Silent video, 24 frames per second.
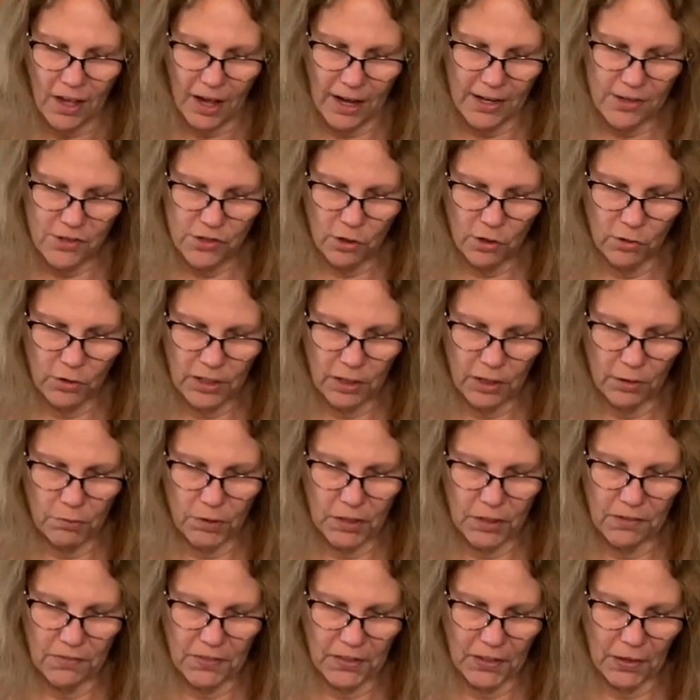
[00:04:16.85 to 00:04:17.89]
I don't get
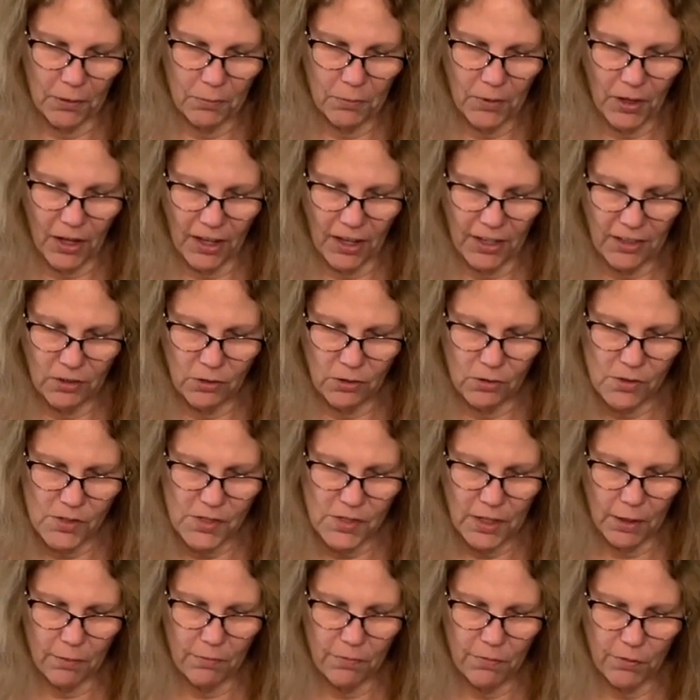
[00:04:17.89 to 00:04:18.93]
rid of them. I use
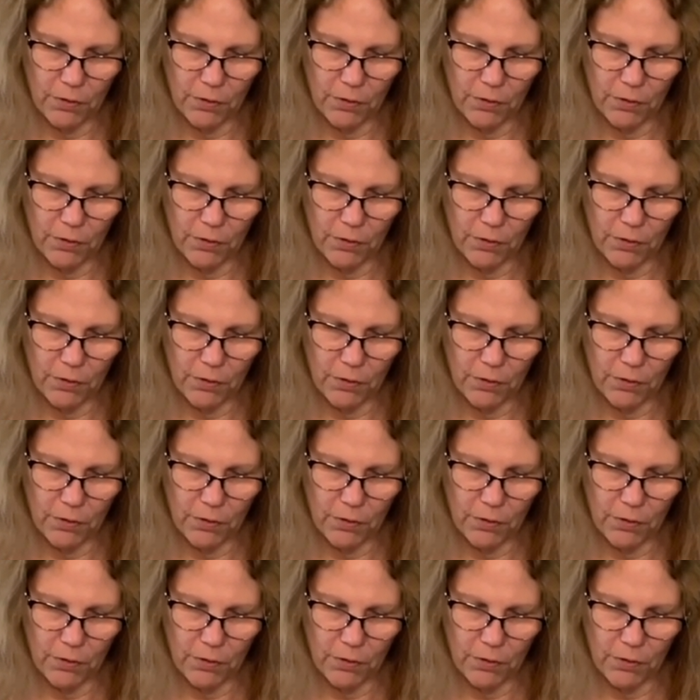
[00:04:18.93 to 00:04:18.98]
them